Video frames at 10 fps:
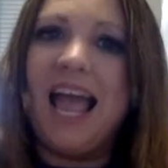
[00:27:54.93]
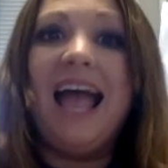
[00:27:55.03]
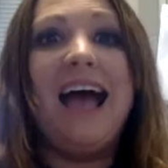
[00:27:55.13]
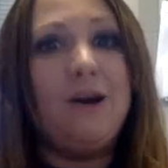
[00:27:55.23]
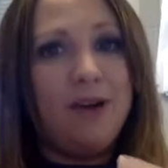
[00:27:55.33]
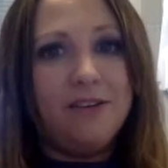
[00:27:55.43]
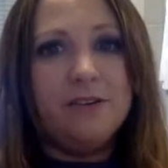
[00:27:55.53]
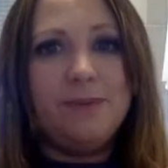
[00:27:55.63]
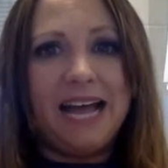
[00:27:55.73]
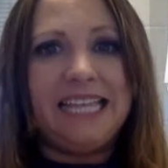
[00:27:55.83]
However,
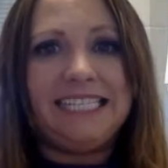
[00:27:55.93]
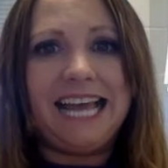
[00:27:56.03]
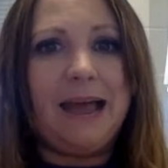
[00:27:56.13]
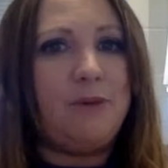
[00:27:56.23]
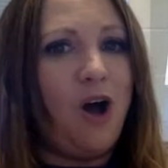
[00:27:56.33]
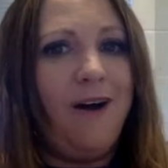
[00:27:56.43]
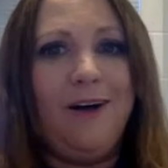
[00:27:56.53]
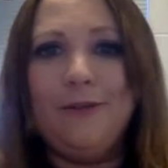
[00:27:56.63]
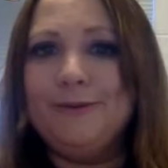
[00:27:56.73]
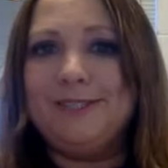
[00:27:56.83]
by the time all
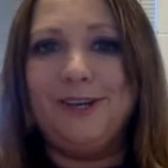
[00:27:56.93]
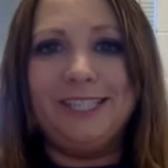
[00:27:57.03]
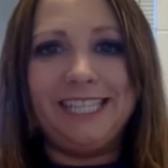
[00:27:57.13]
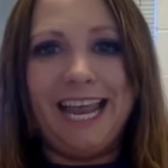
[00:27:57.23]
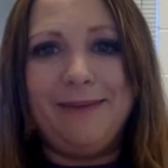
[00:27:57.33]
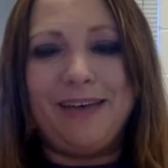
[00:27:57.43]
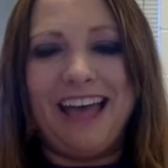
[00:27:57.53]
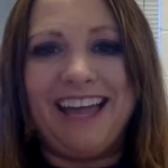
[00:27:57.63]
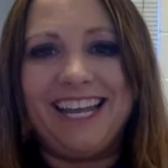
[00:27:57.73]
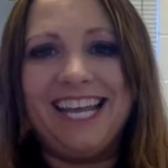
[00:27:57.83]
the results came
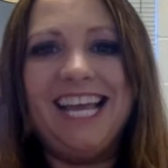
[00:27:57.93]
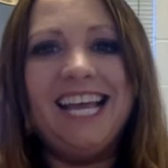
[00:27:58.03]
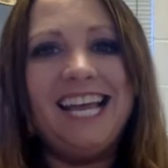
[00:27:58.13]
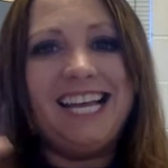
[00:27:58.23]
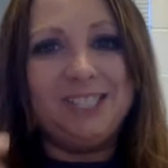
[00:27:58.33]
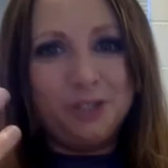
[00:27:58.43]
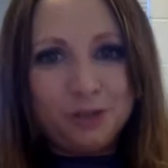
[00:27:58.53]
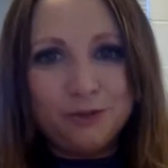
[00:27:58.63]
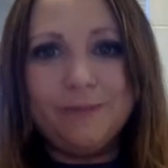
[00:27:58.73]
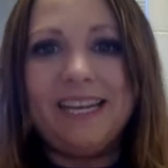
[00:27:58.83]
in,
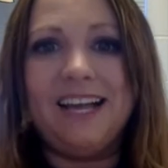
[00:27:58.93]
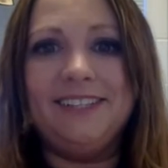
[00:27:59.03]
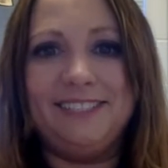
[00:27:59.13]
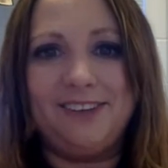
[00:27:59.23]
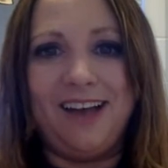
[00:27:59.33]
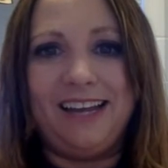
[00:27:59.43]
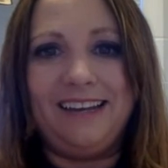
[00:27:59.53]
Truman held his own,